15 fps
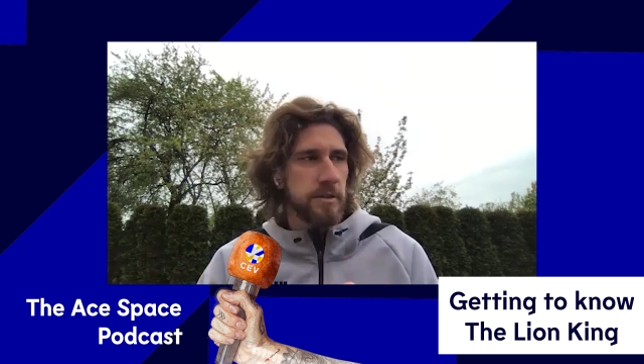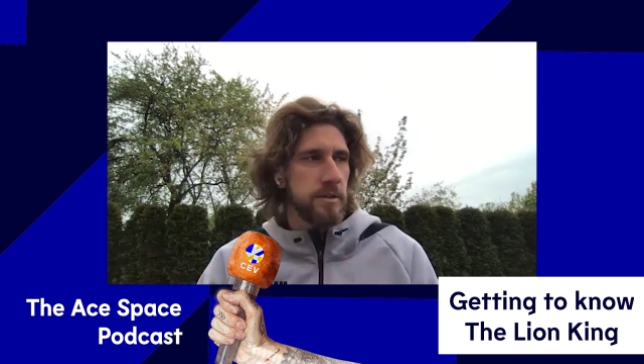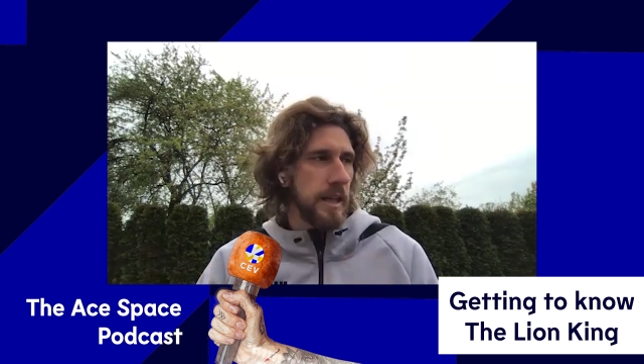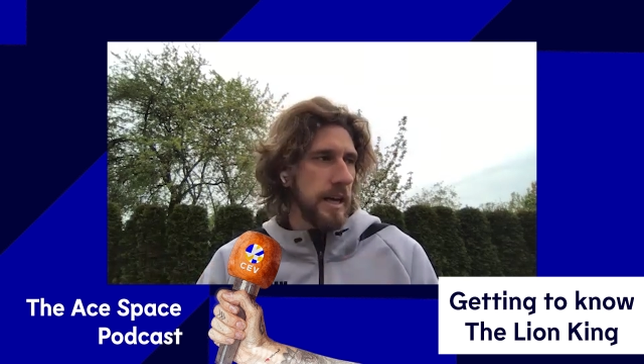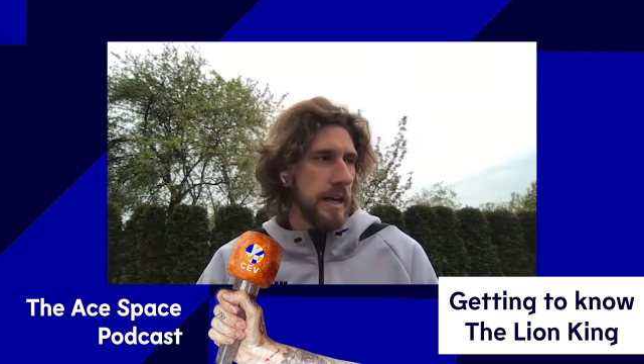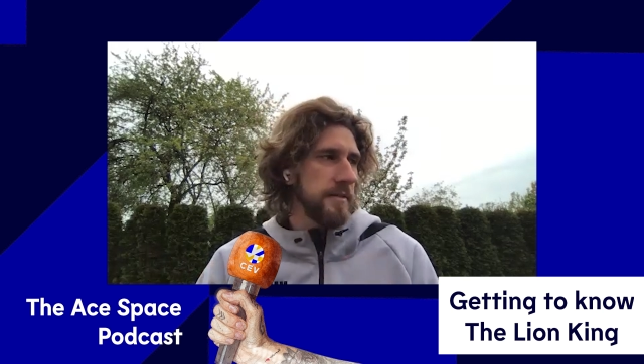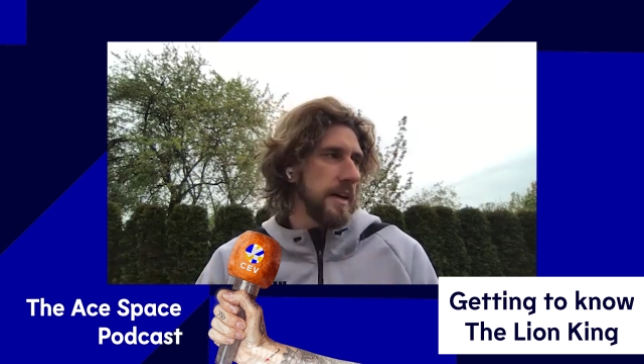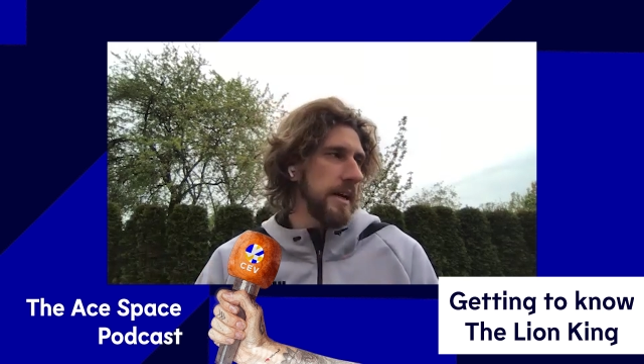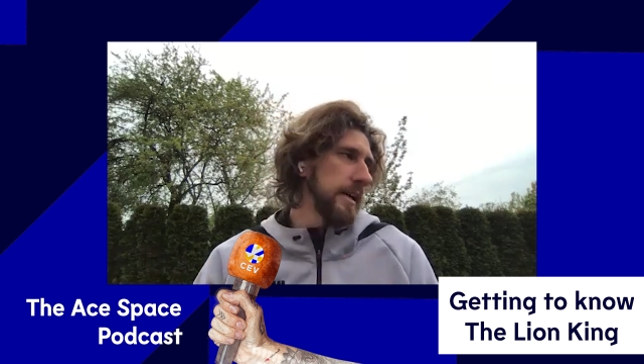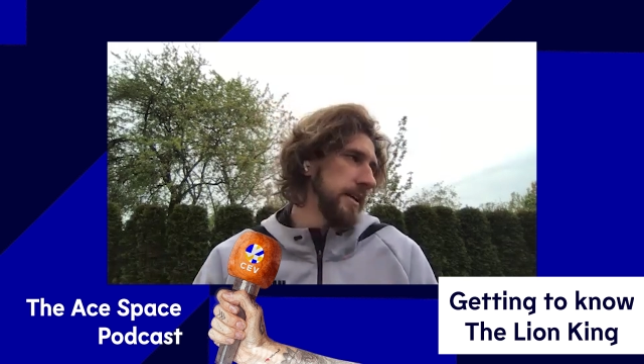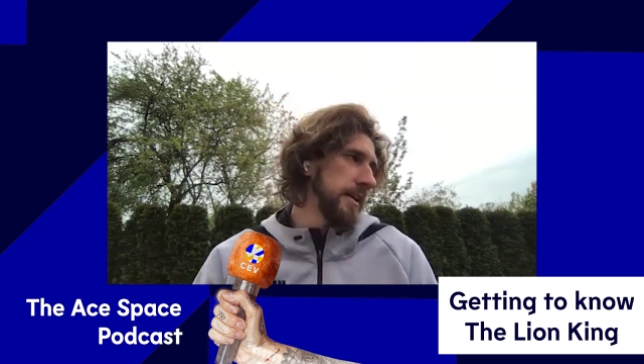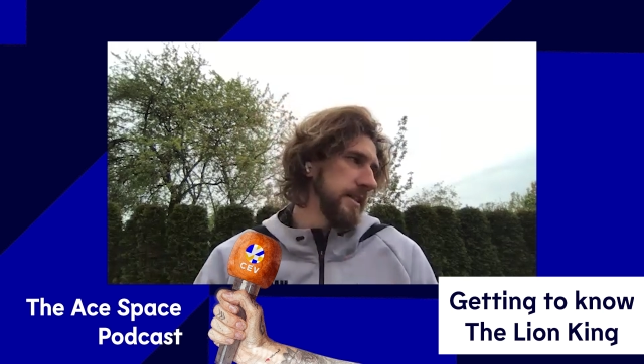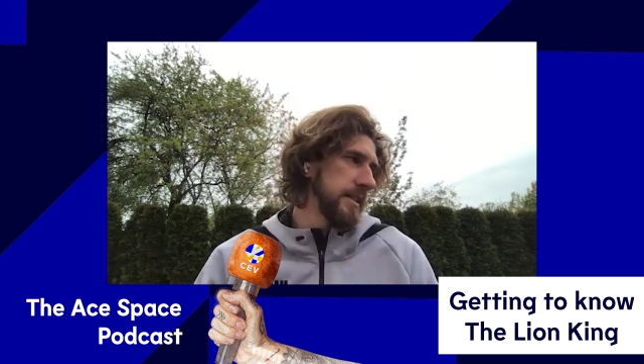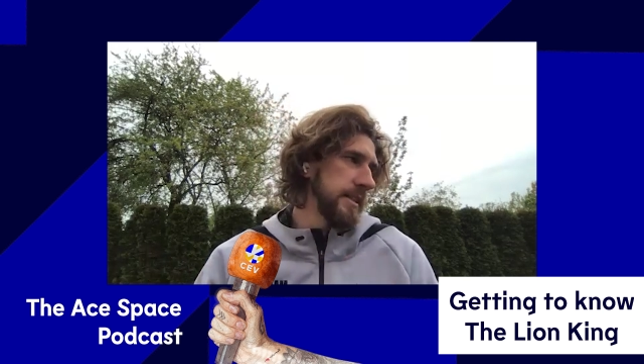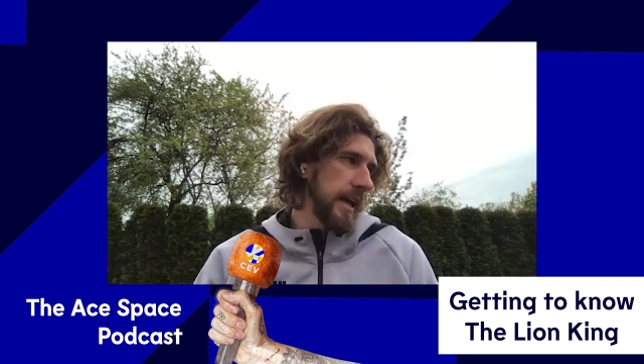to
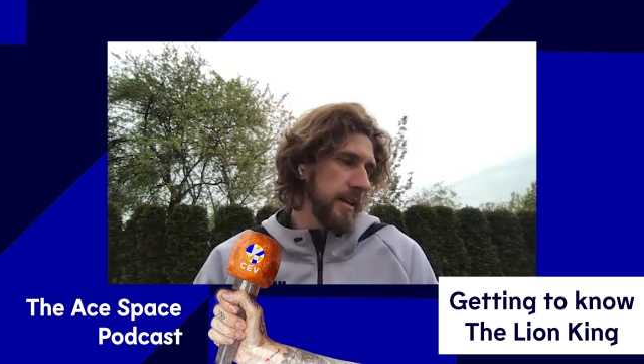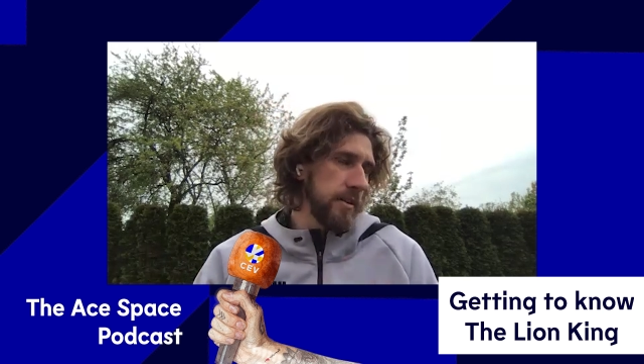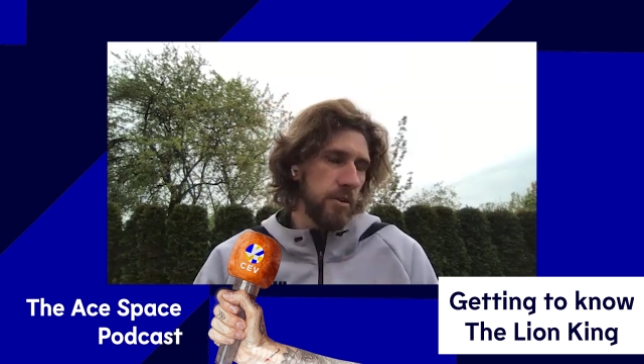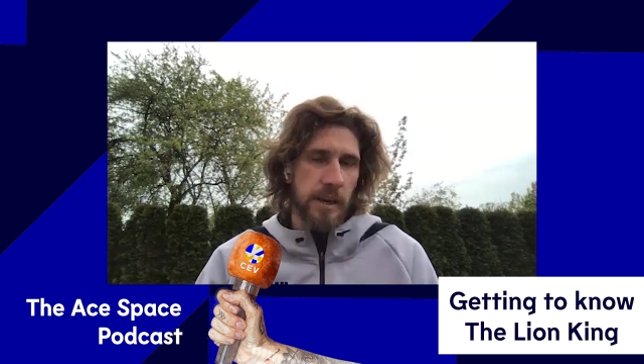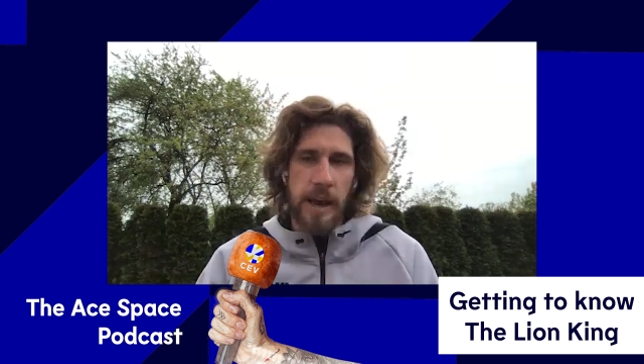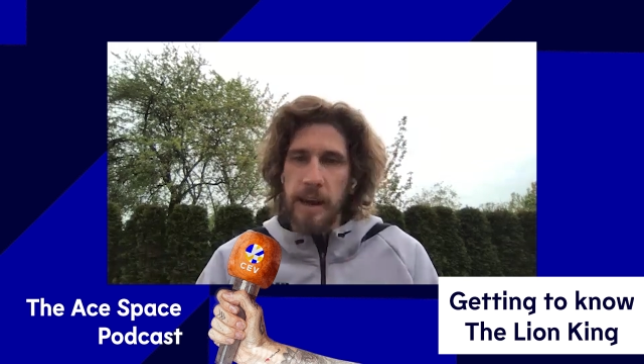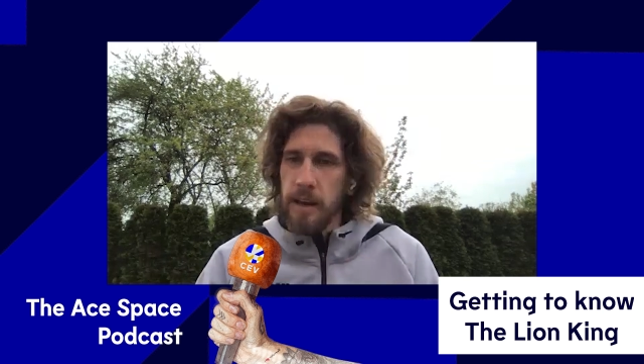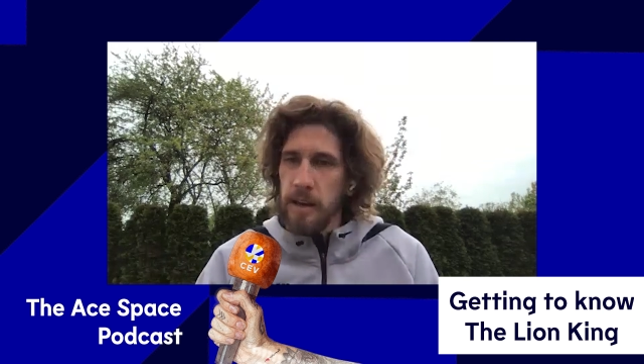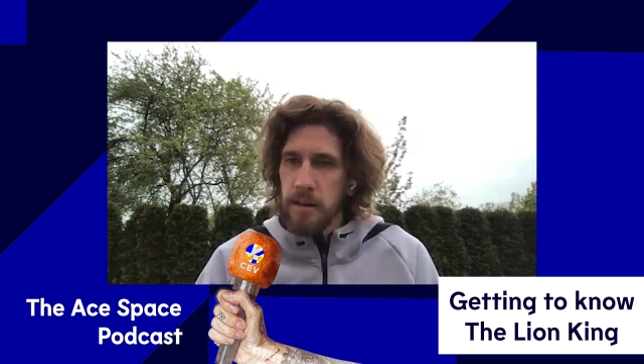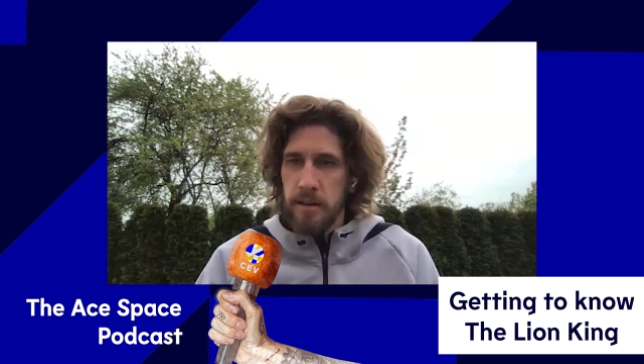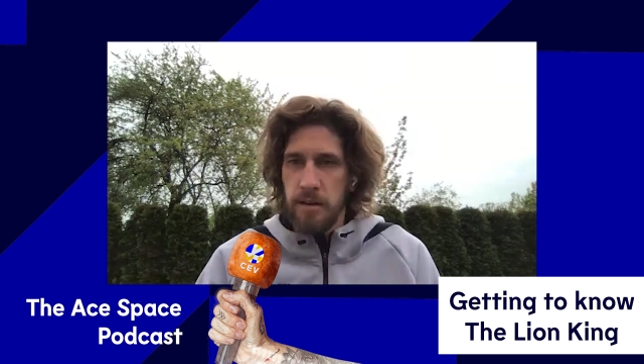Latvia and said, okay,